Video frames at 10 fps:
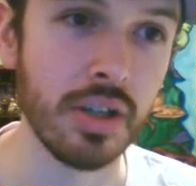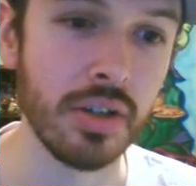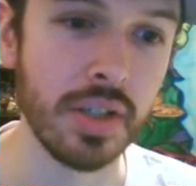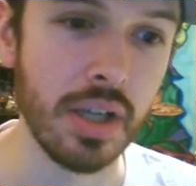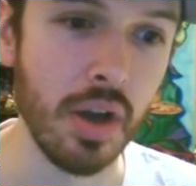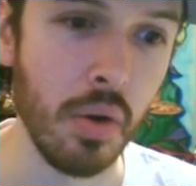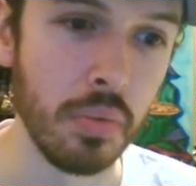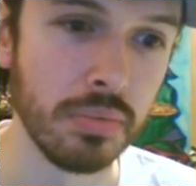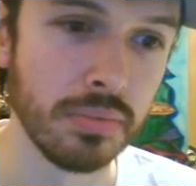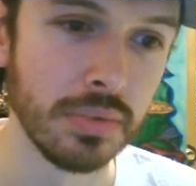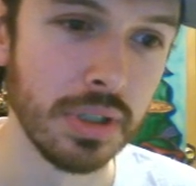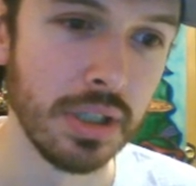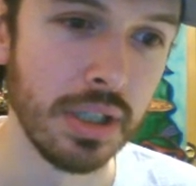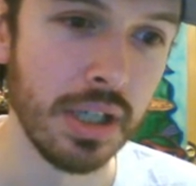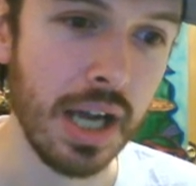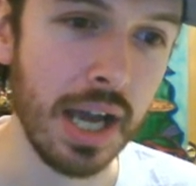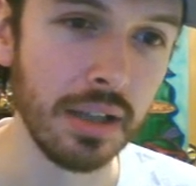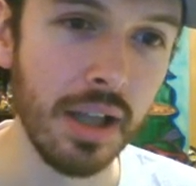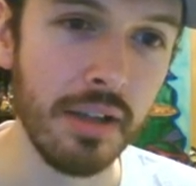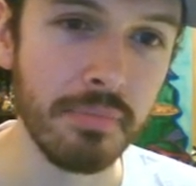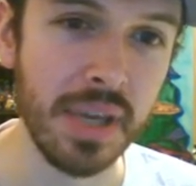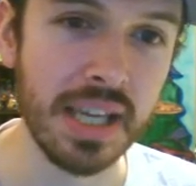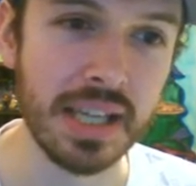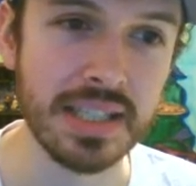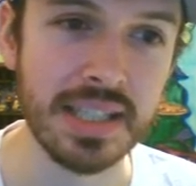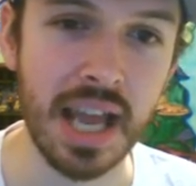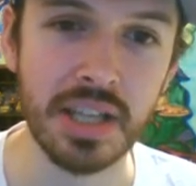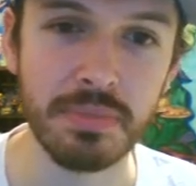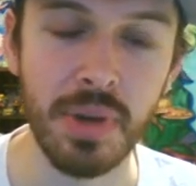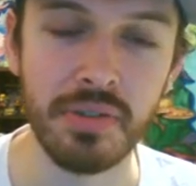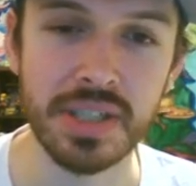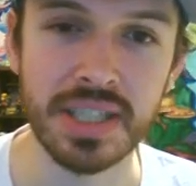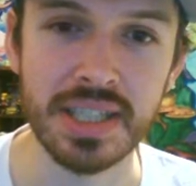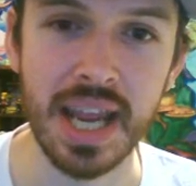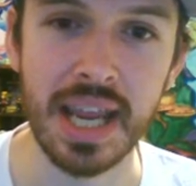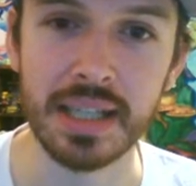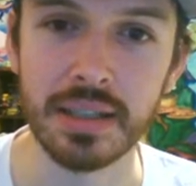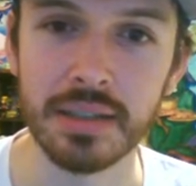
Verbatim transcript: curry, yo. I love me a Salisbury steak.